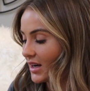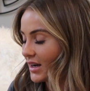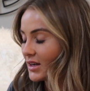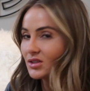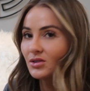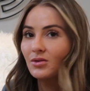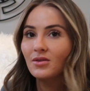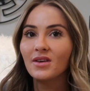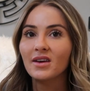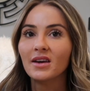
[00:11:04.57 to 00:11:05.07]
And I
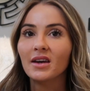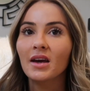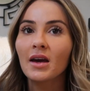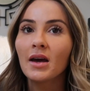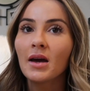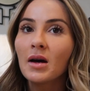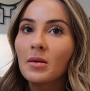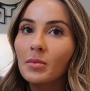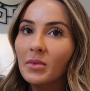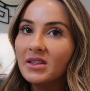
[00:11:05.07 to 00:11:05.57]
do think
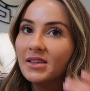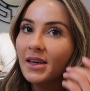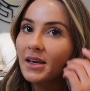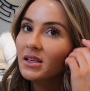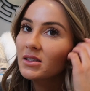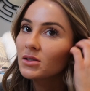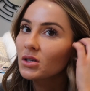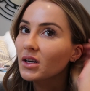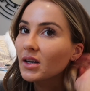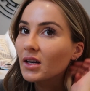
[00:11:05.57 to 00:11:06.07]
my
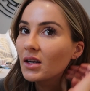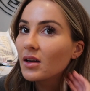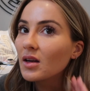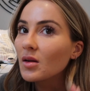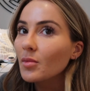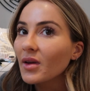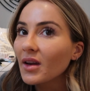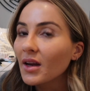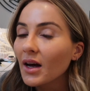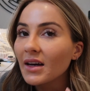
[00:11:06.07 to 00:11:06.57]
skin is looking a
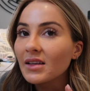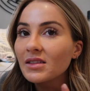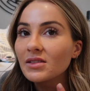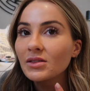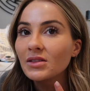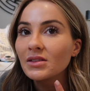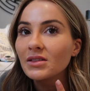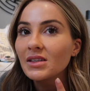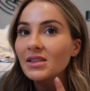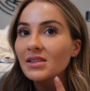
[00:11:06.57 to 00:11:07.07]
little bit
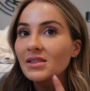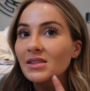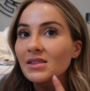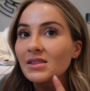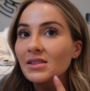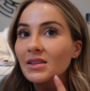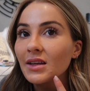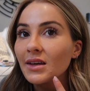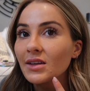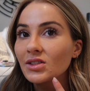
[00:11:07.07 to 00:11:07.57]
nicer. This
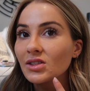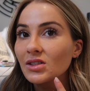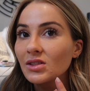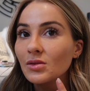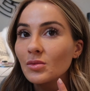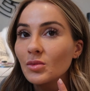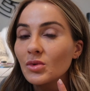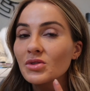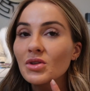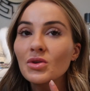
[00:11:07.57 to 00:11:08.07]
is literally
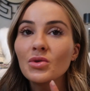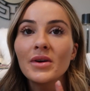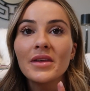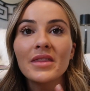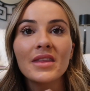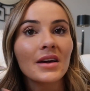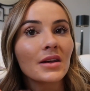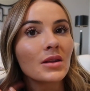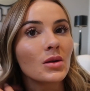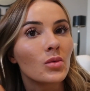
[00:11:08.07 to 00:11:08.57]
the most
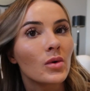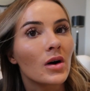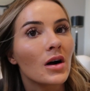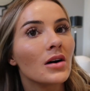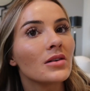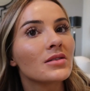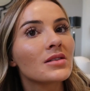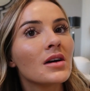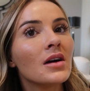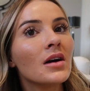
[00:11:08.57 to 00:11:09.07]
annoying thing in the
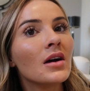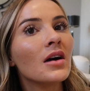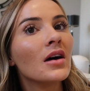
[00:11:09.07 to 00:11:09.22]
world.